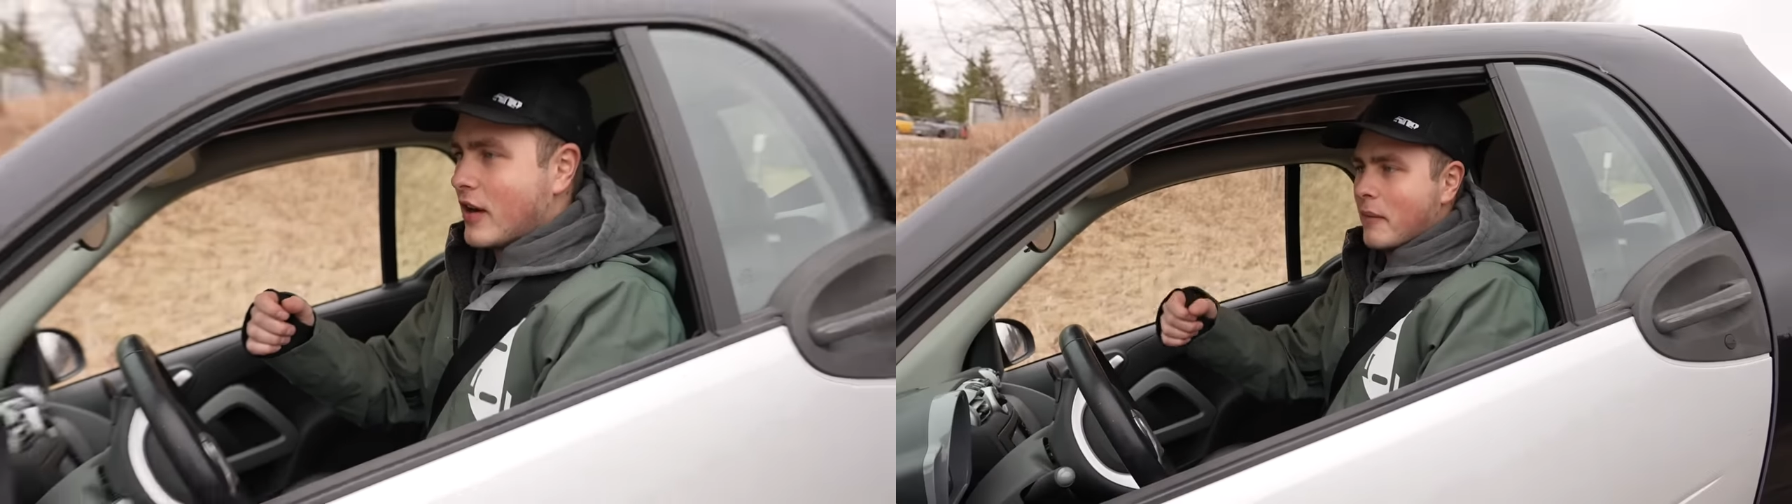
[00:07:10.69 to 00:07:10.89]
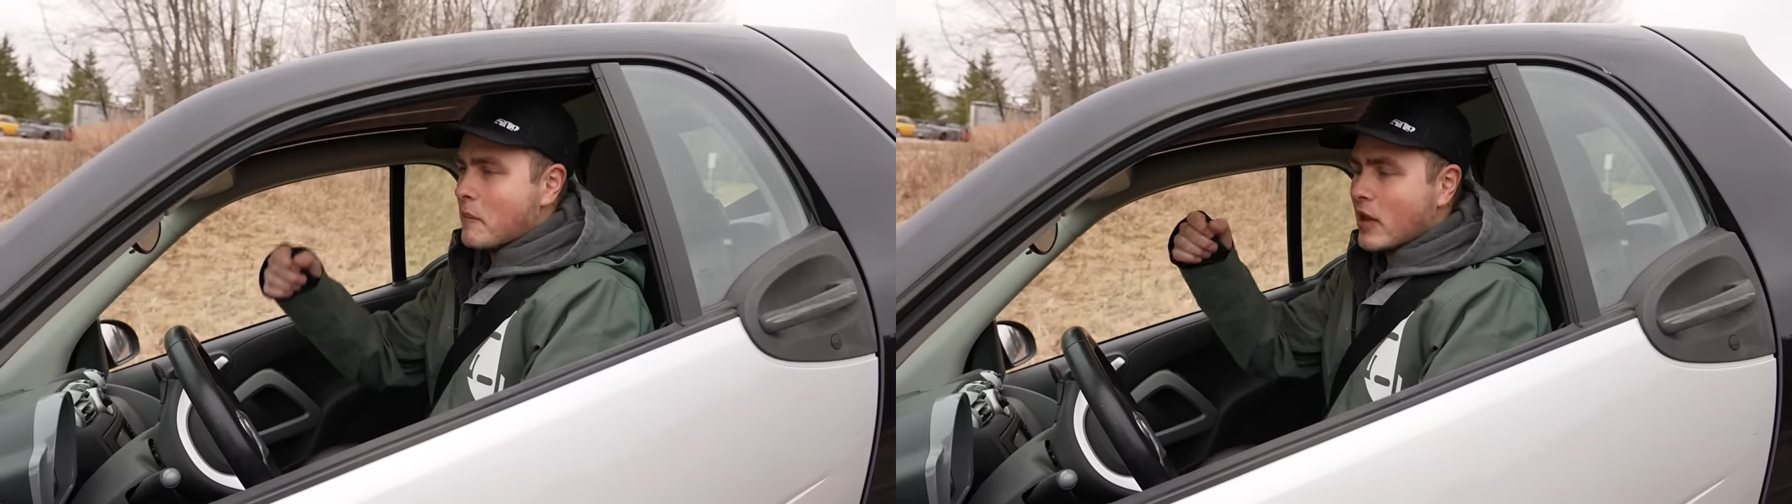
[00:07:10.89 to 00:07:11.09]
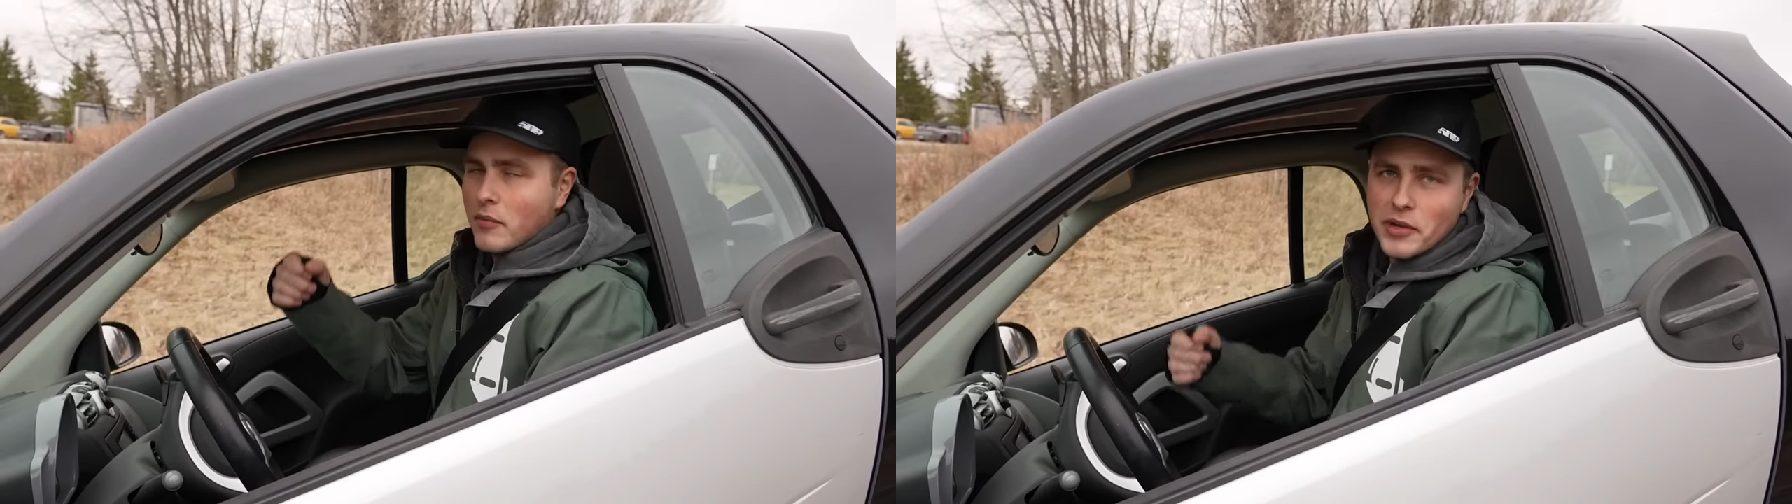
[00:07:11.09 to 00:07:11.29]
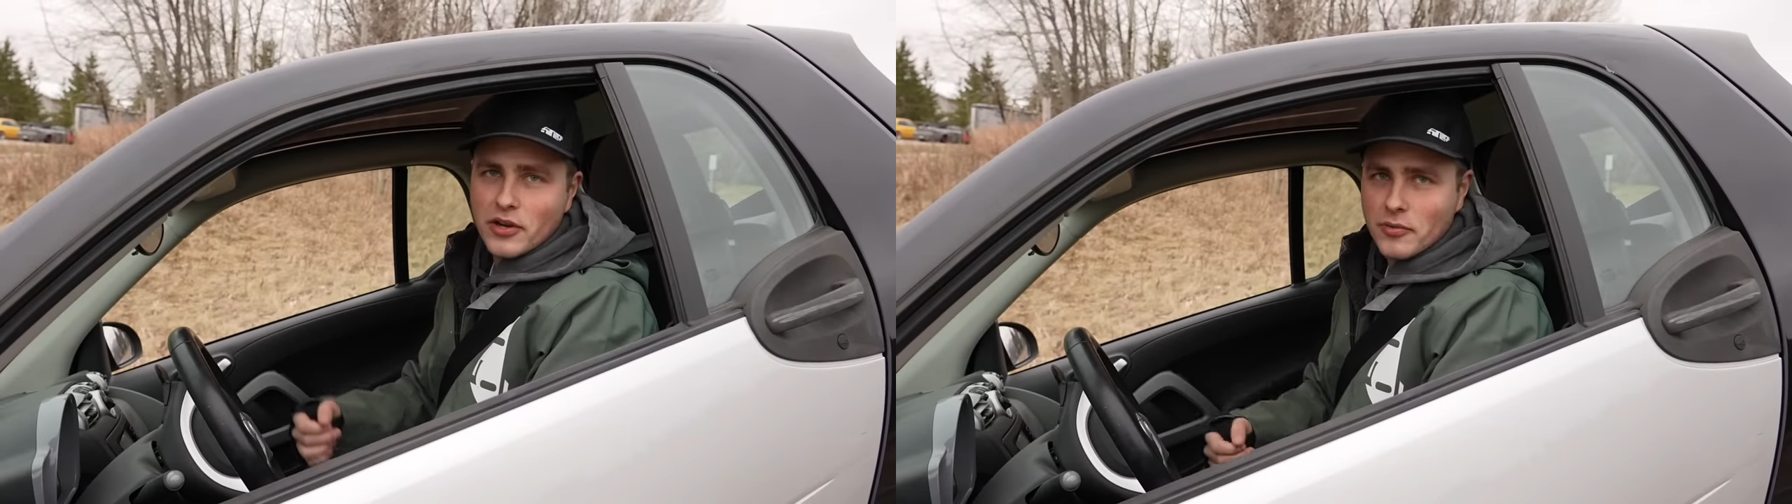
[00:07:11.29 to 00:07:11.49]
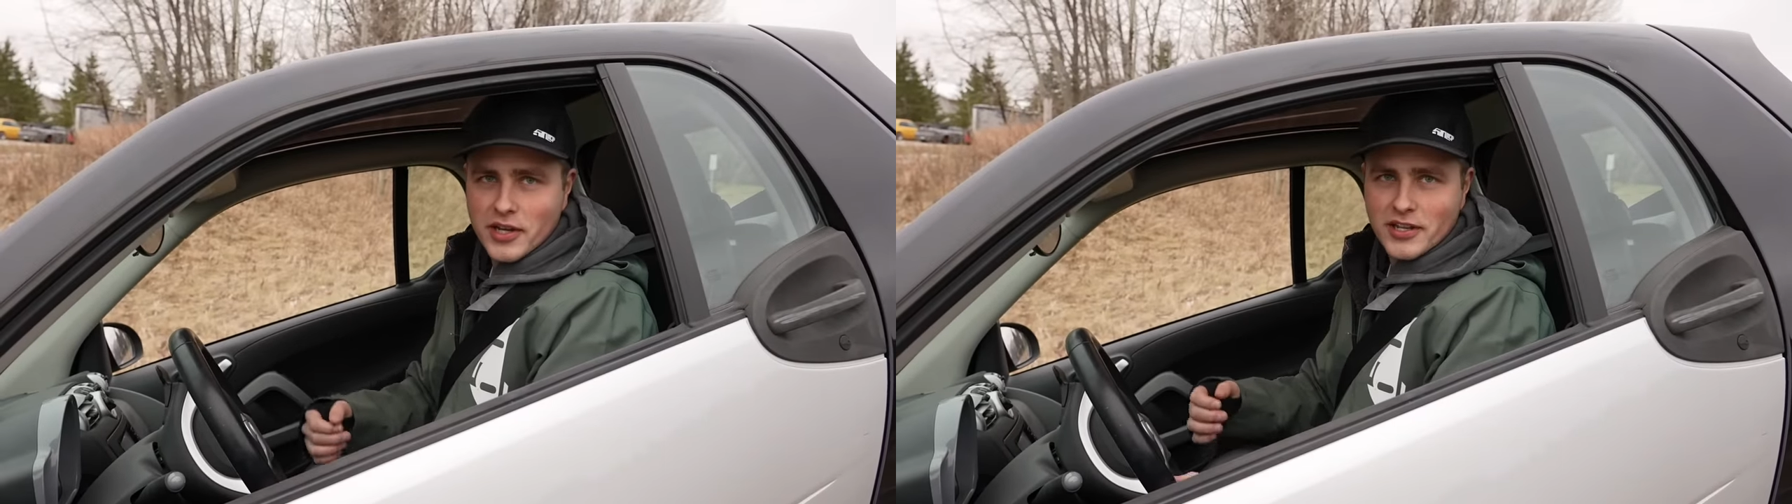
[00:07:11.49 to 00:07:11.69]
a
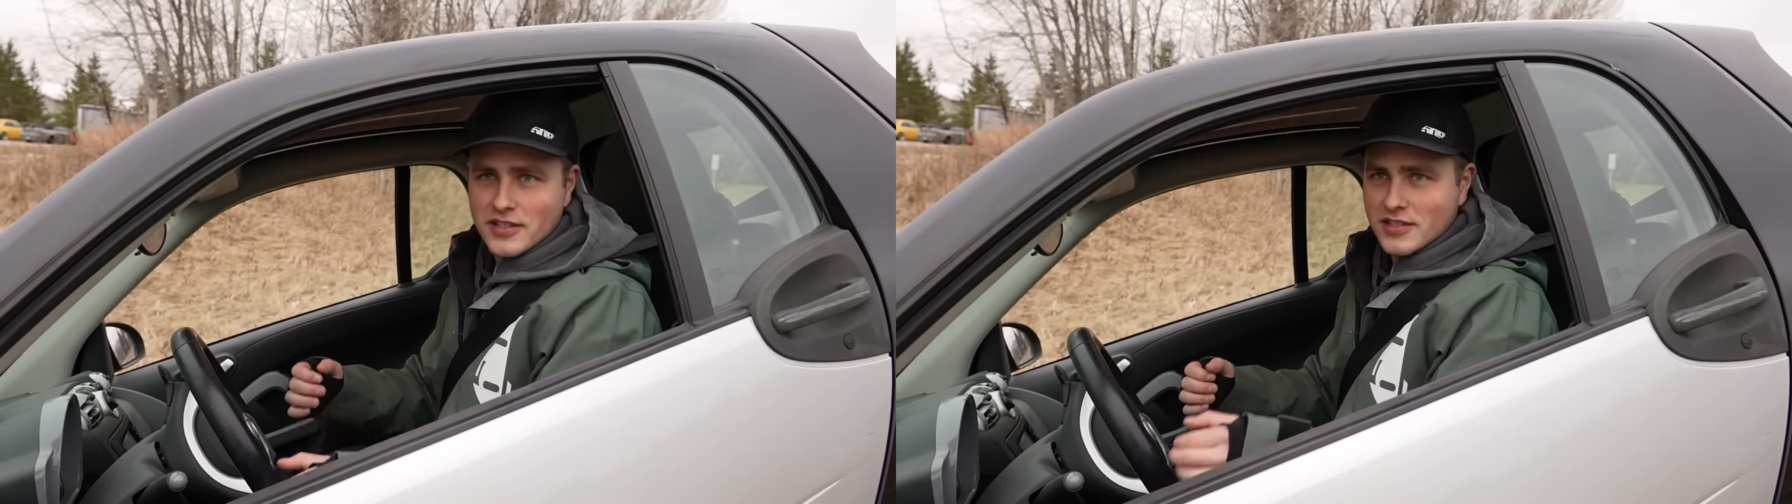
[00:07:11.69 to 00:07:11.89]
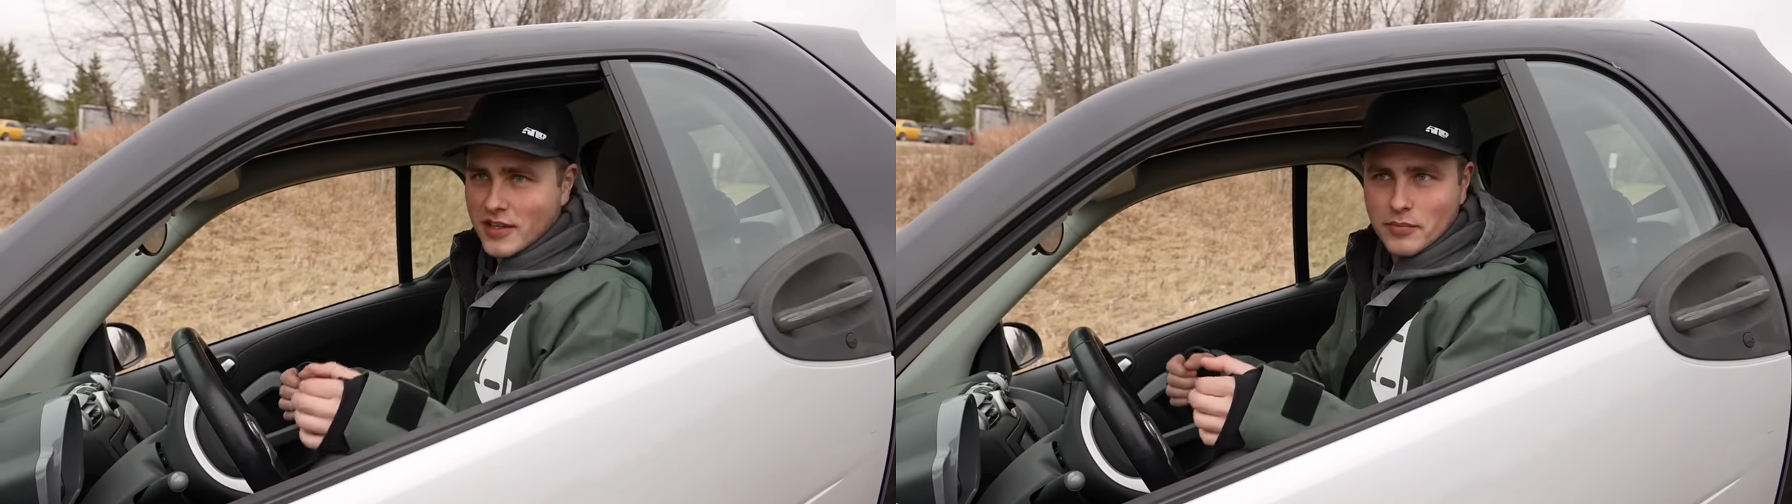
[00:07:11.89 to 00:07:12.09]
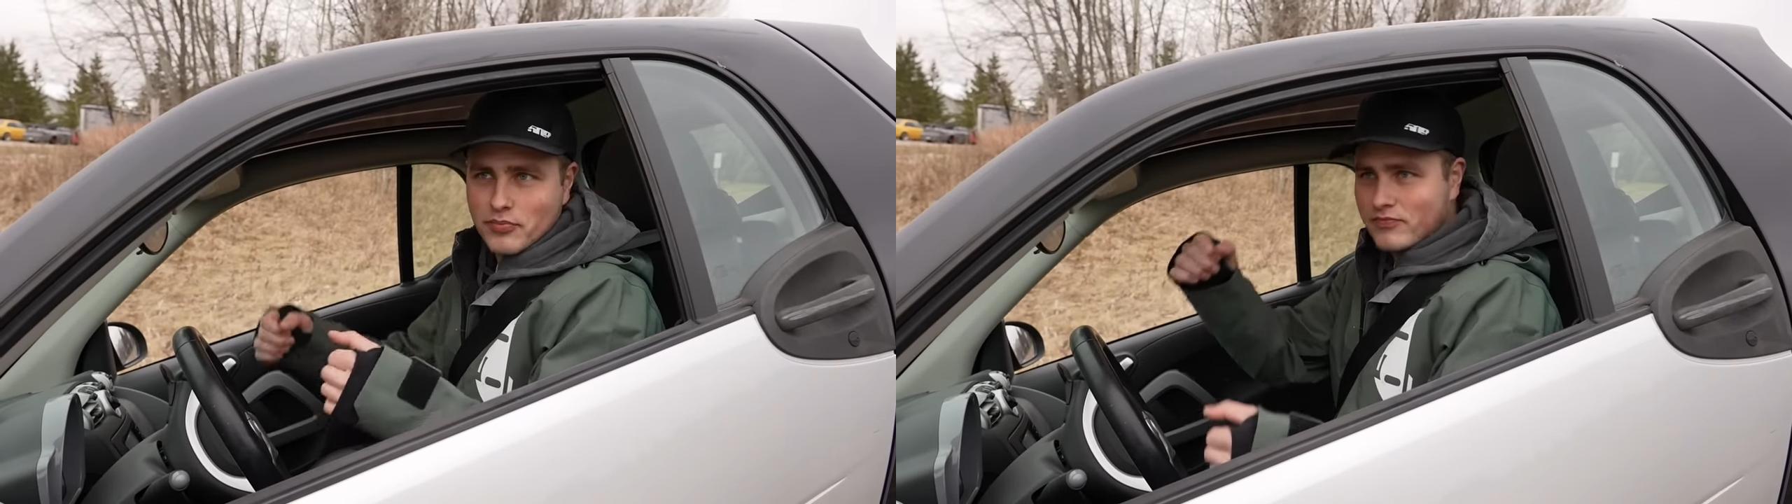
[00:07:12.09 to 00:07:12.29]
millimeter because it's gonna.